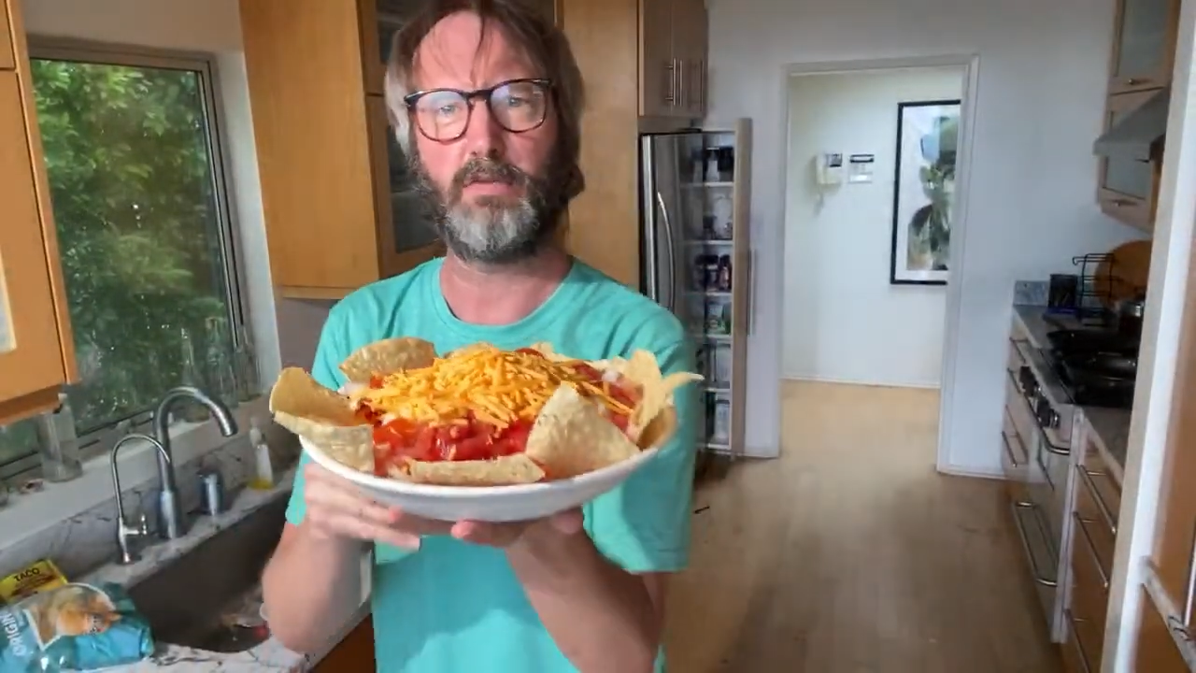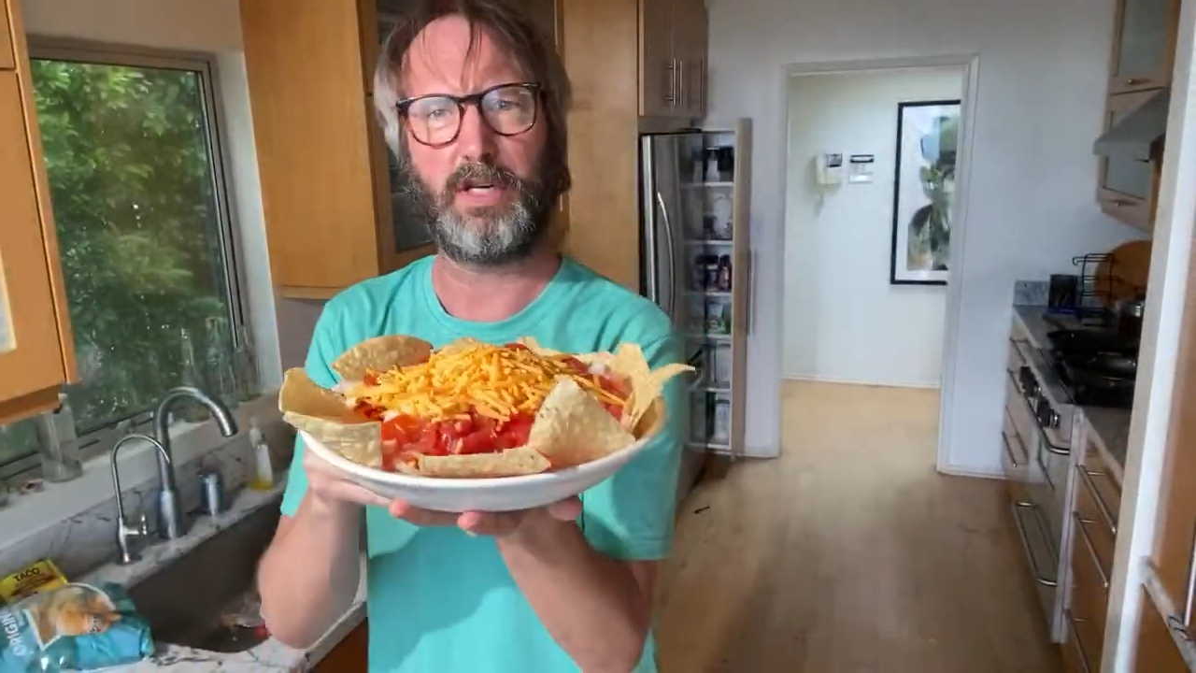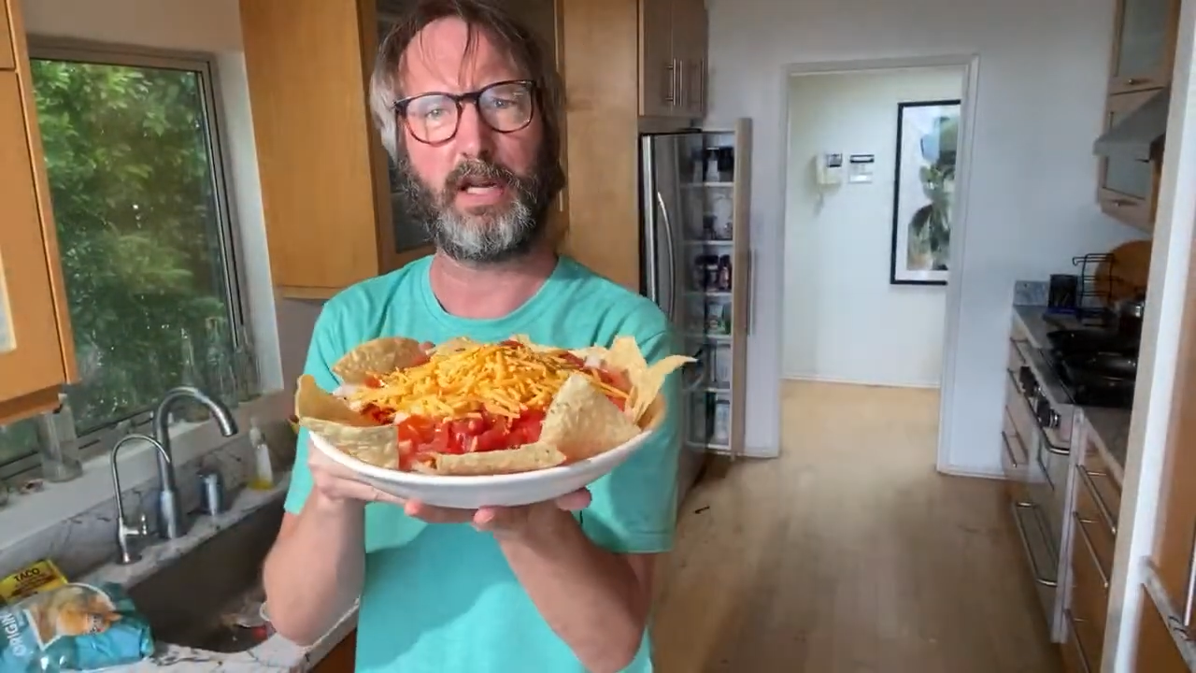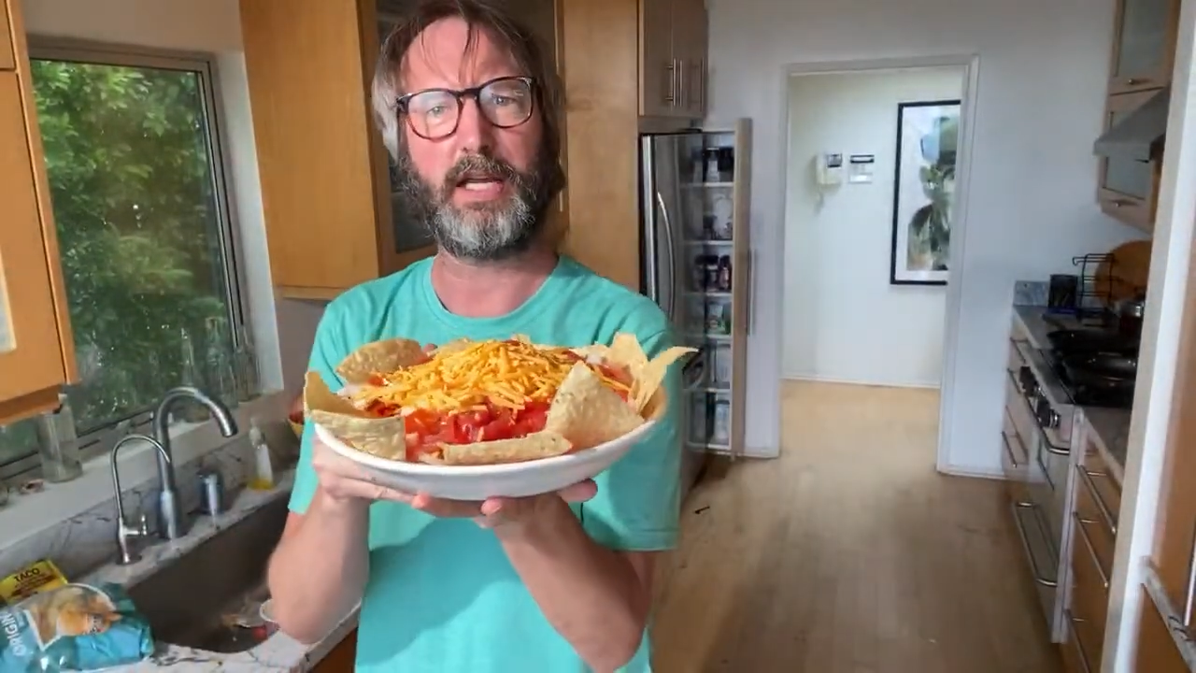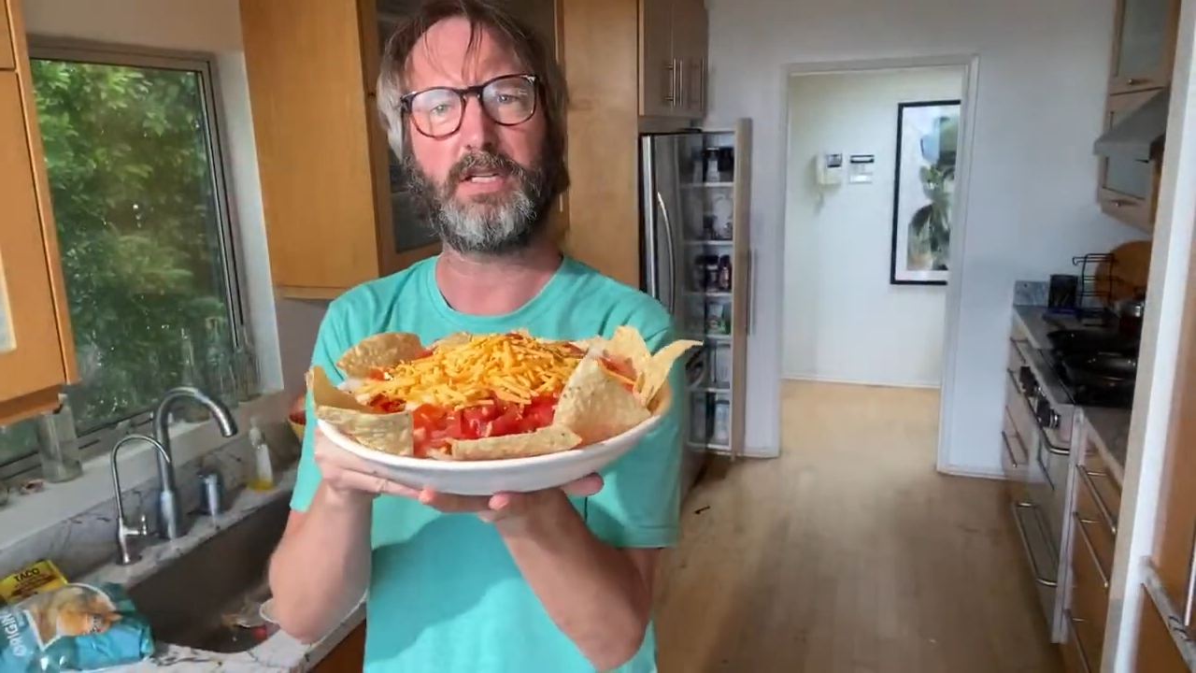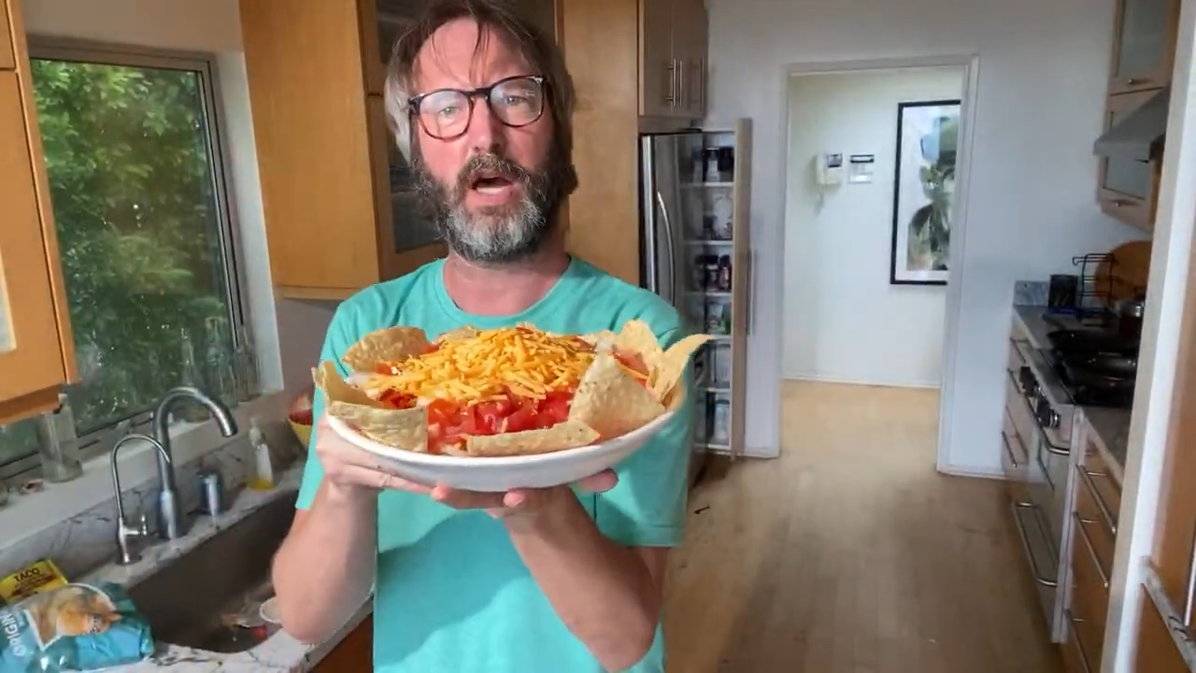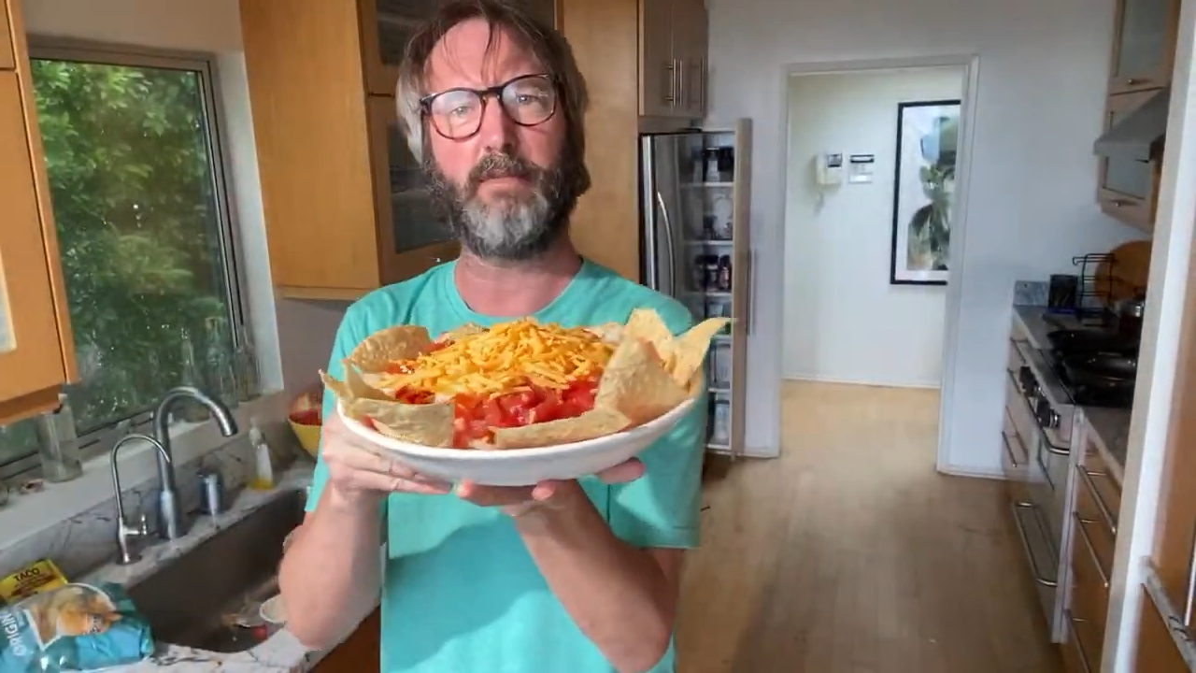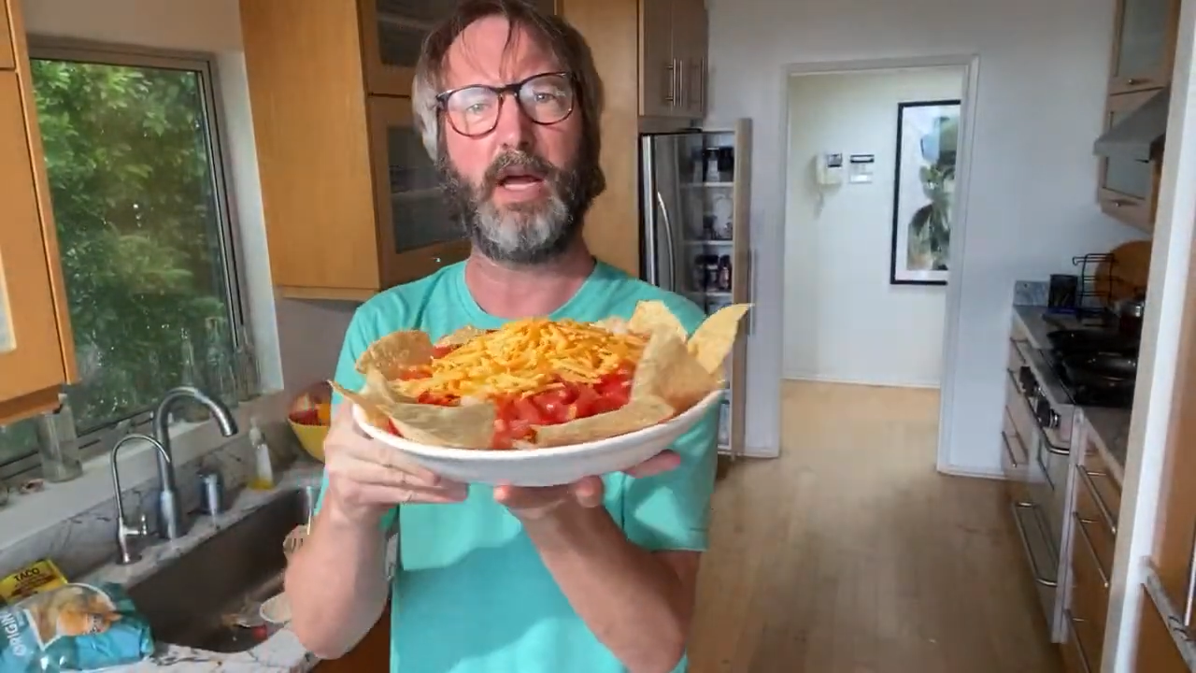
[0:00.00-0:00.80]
Would you like some?